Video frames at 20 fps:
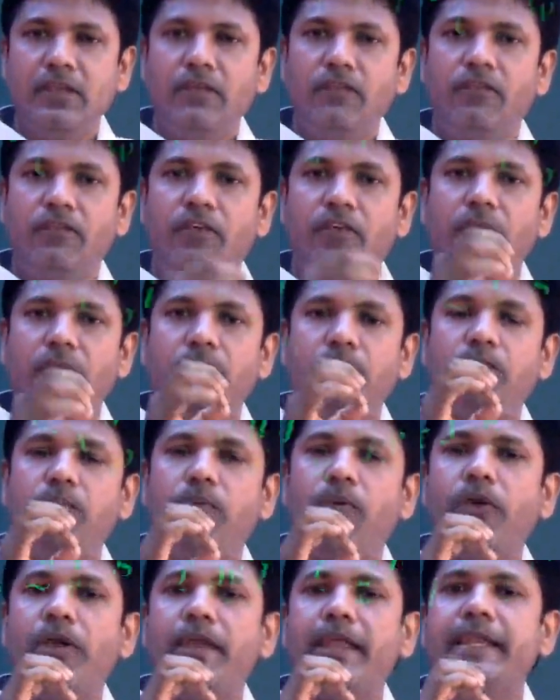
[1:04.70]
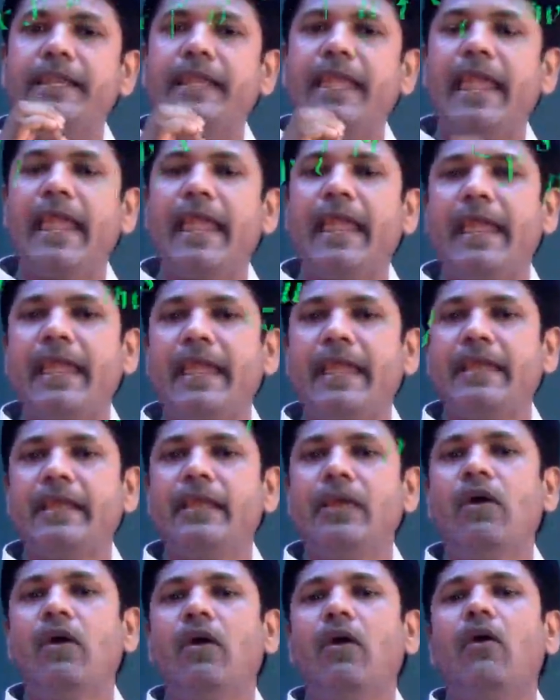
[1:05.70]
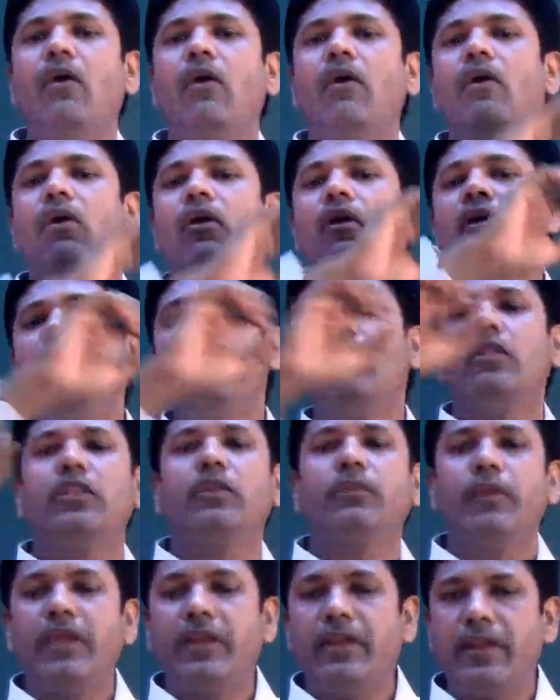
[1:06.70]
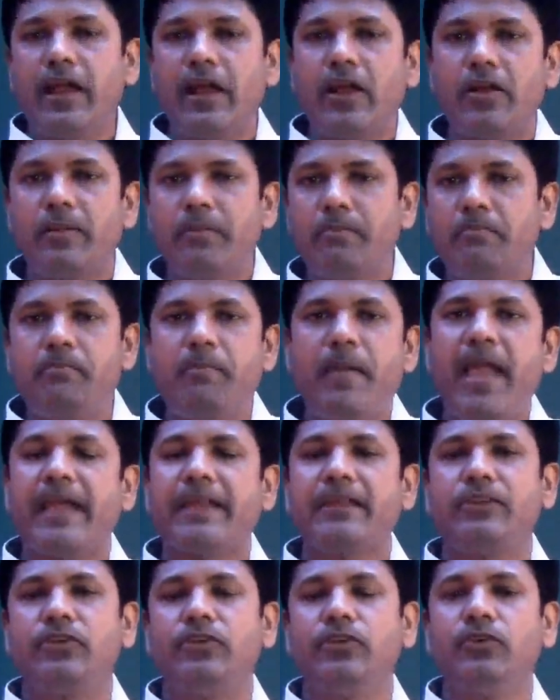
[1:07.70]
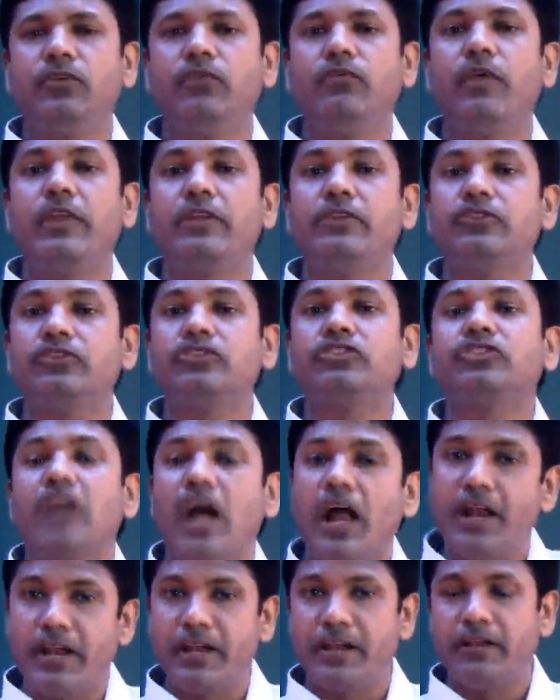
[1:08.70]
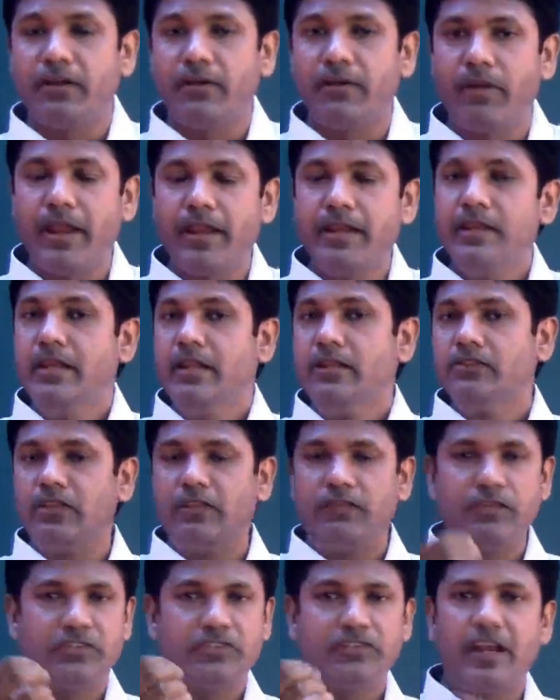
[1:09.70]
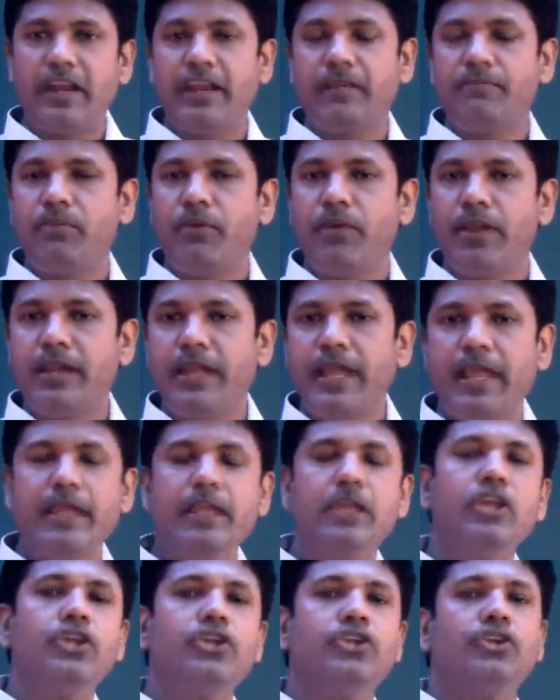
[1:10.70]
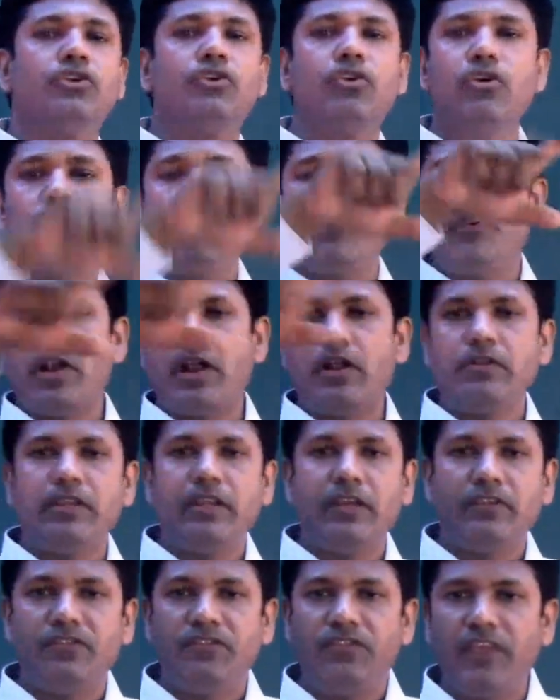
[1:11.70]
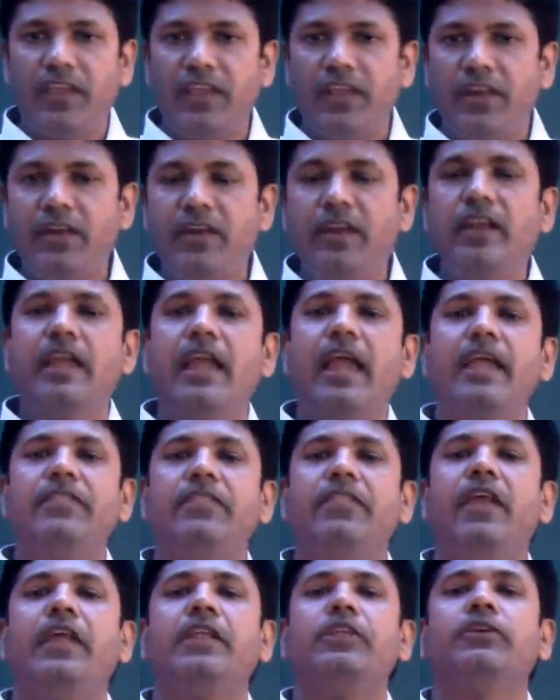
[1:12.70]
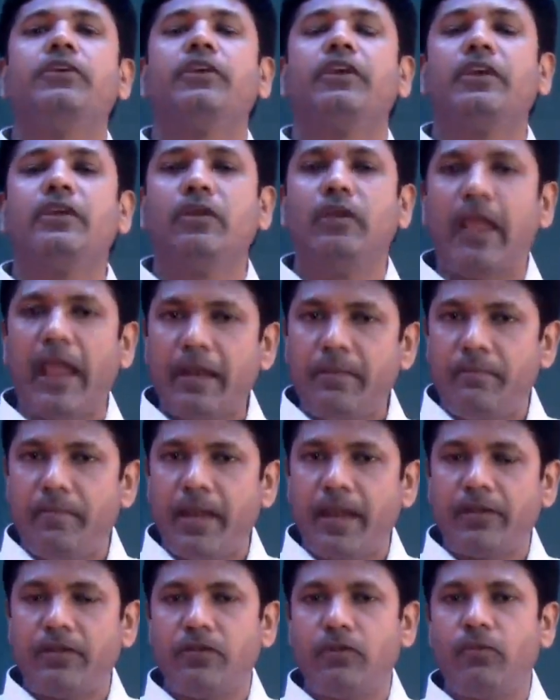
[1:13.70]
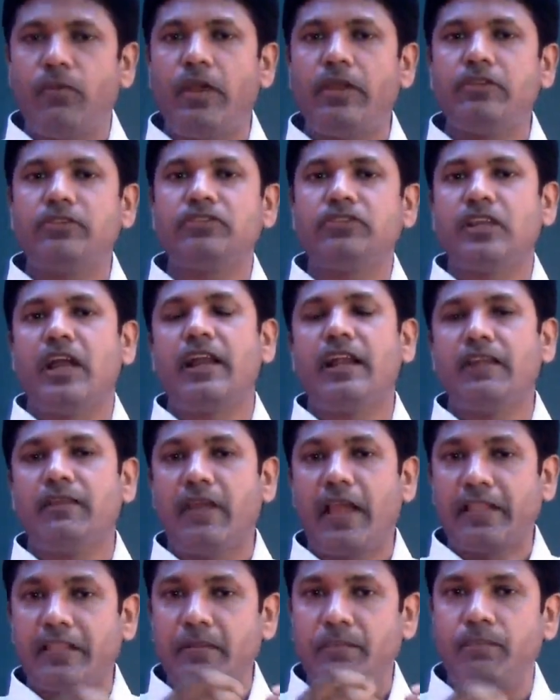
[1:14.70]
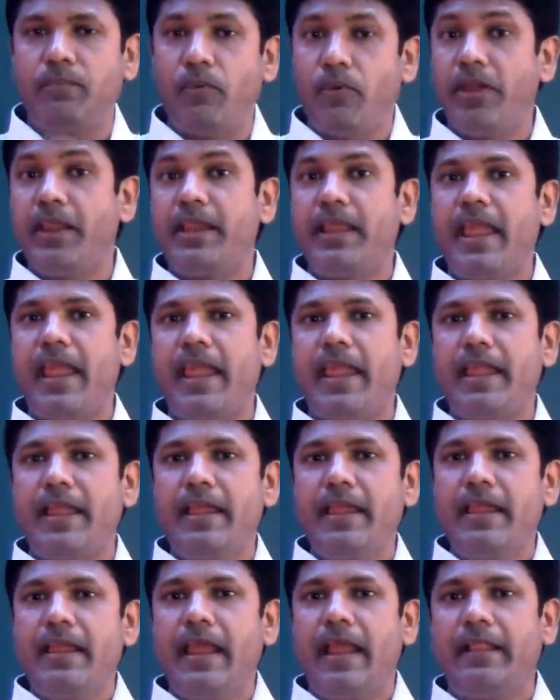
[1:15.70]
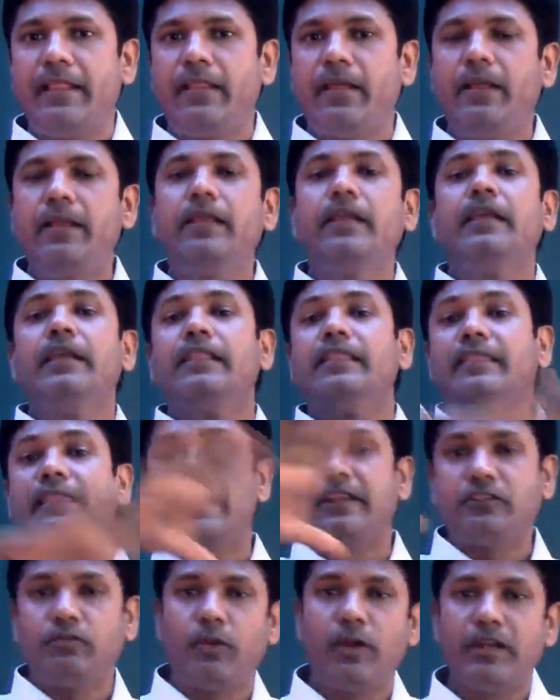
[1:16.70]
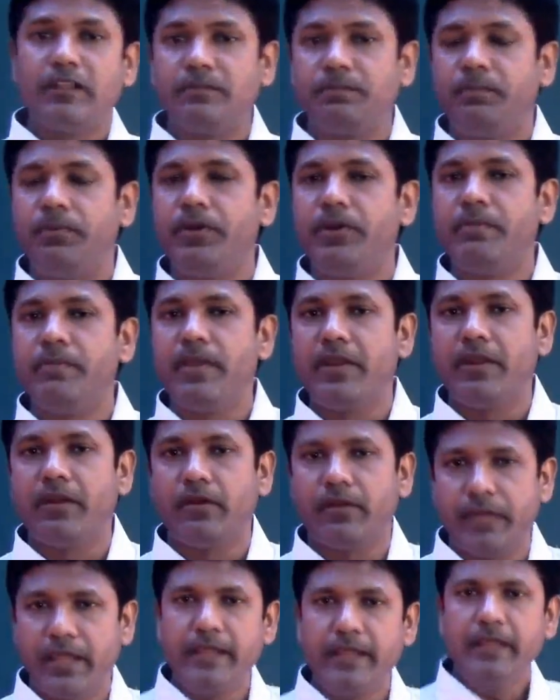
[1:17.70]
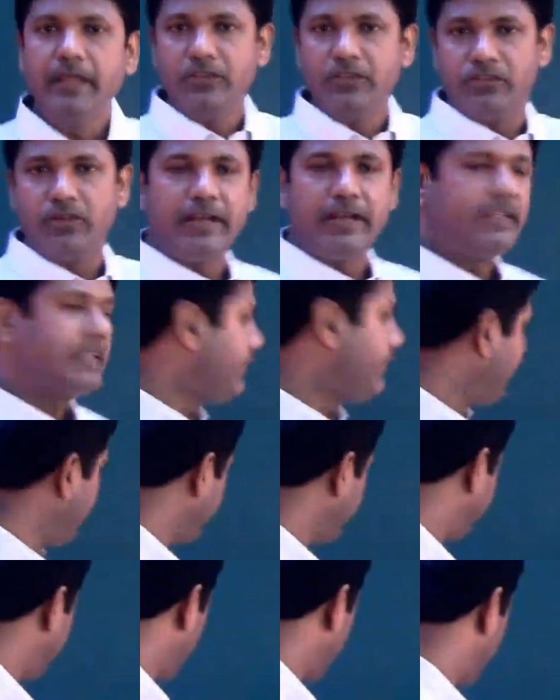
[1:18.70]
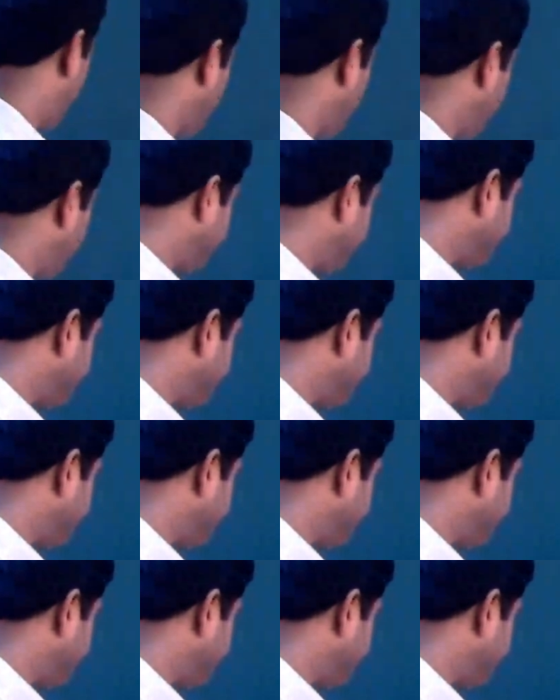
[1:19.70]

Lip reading: from point A all the way around back to where you started, alright? So if you start at point A, you go around that figure and then you get back to where you started at the point A, and then that's what is perimeter, okay? So let's say, for example,